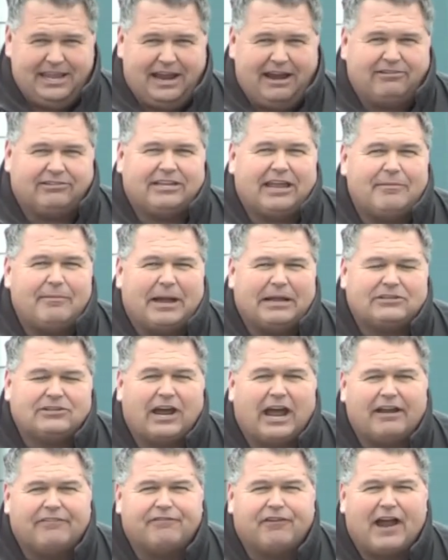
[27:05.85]
Every time I
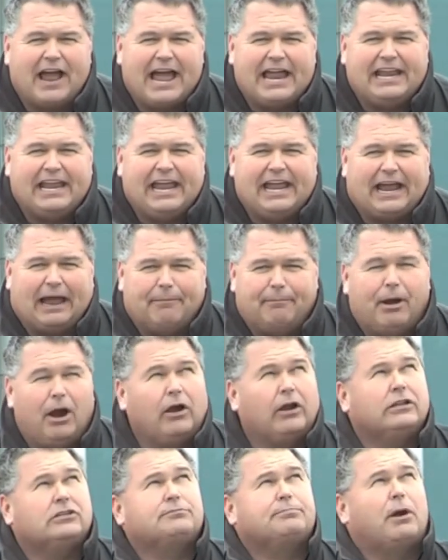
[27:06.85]
try to fry an egg, I
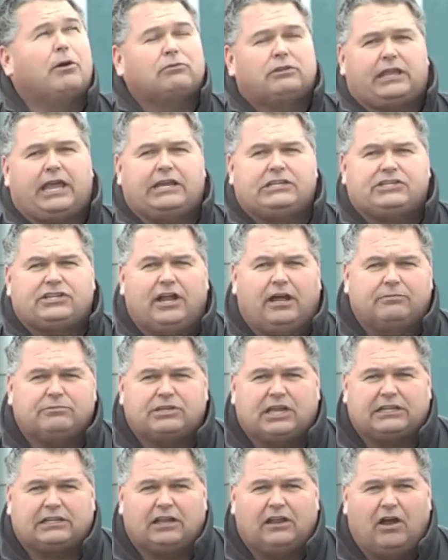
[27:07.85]
burn it, smoke the kitchen up,
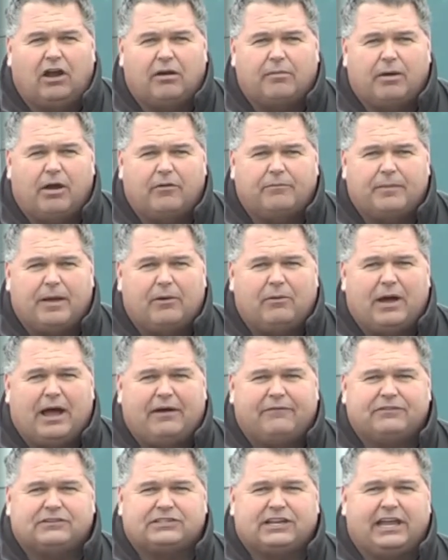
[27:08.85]
set the alarm off my
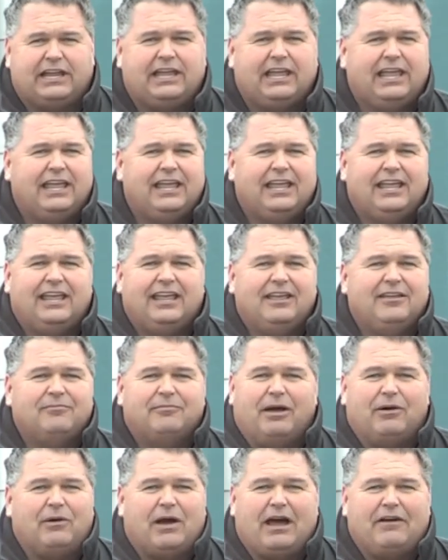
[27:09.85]
wife, and say,
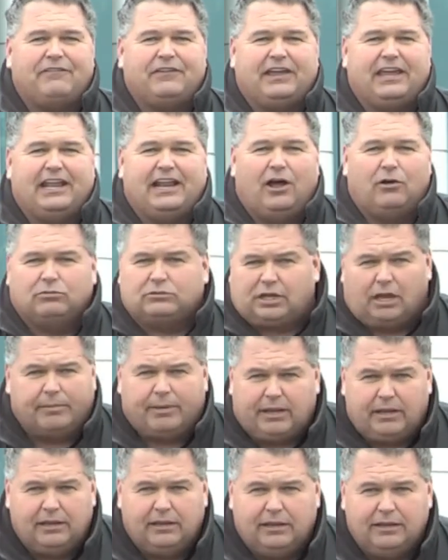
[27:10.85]
my wife will get on to me.